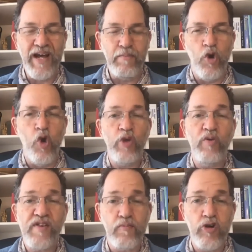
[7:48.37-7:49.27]
oils
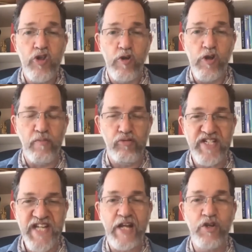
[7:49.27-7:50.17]
are produced that
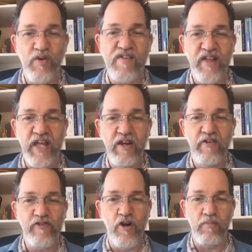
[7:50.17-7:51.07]
protect your skin
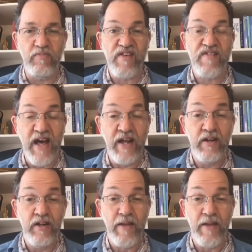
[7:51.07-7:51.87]
from the sun.